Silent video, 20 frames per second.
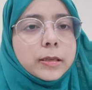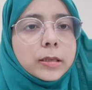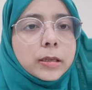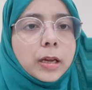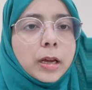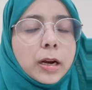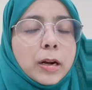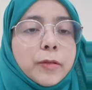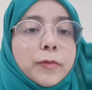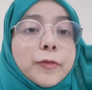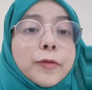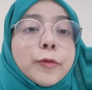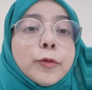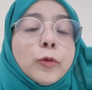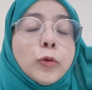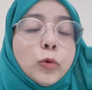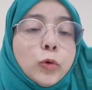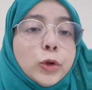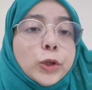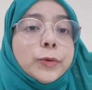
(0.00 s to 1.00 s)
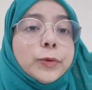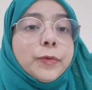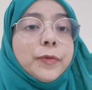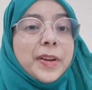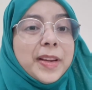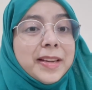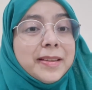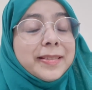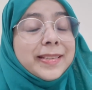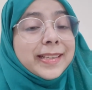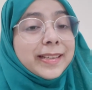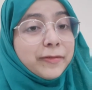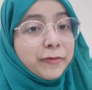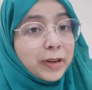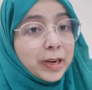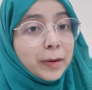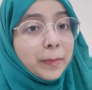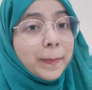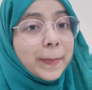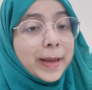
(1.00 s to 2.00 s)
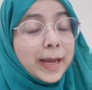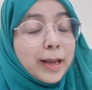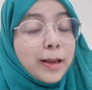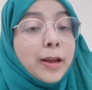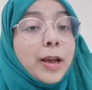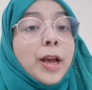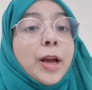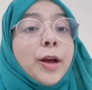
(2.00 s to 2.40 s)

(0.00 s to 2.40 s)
skill whose fees will be